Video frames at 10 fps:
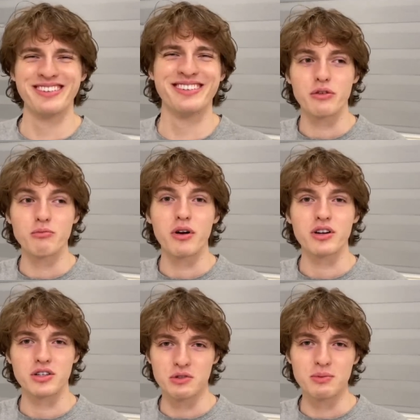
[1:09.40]
through
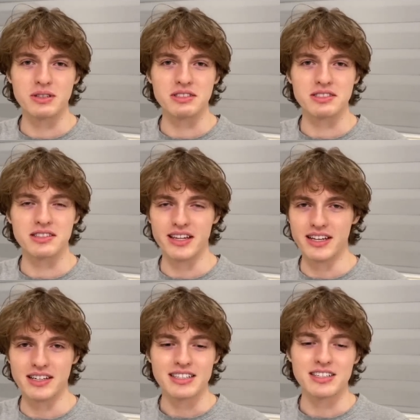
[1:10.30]
Mark Cuban's
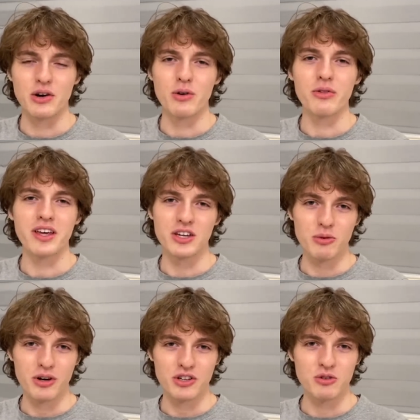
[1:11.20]
thing. So thank you to
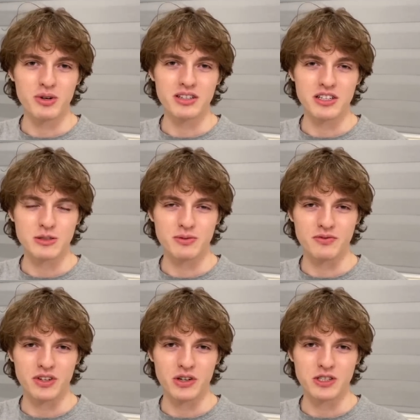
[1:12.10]
Mark Cuban. This
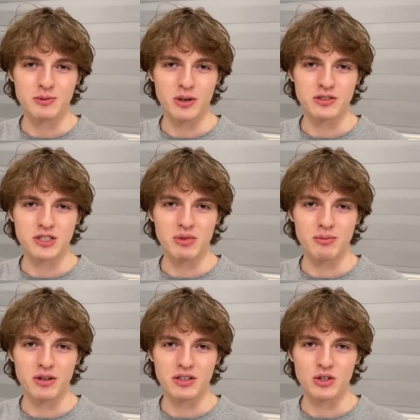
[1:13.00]
video is sponsored by
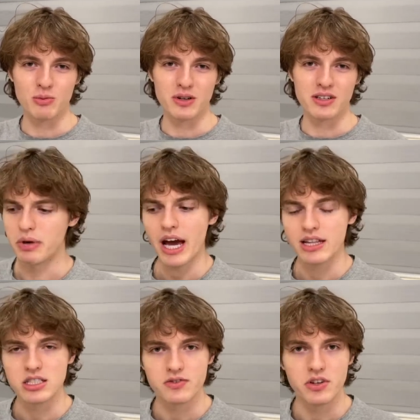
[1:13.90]
Mark Cuban. But yeah,
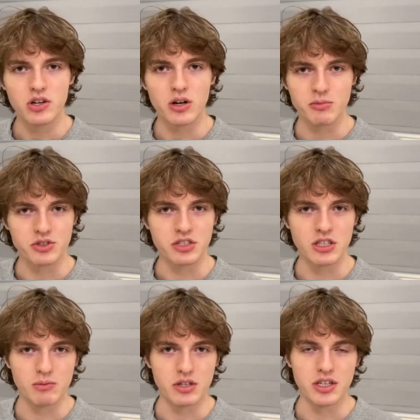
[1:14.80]
in this video, I'm just
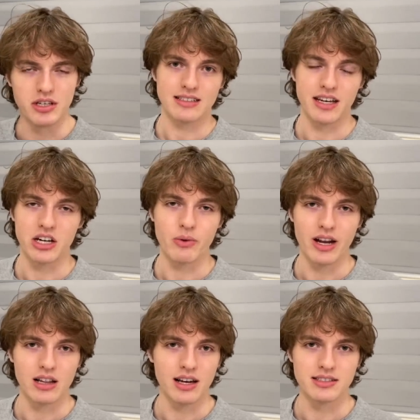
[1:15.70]
gonna be
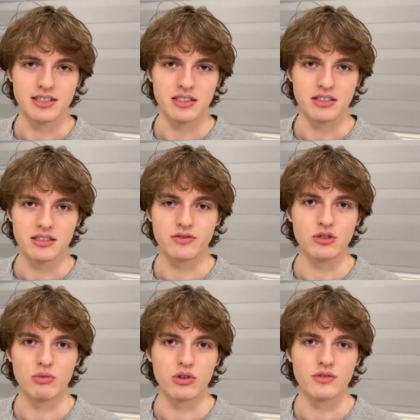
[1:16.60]
psychoanalyzing a
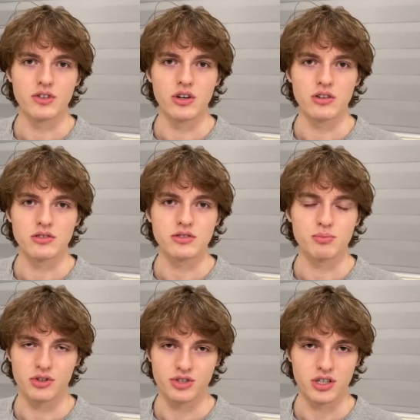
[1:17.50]
few more of y'all's
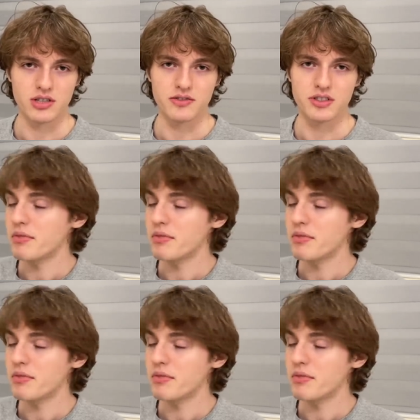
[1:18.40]
bookshelves.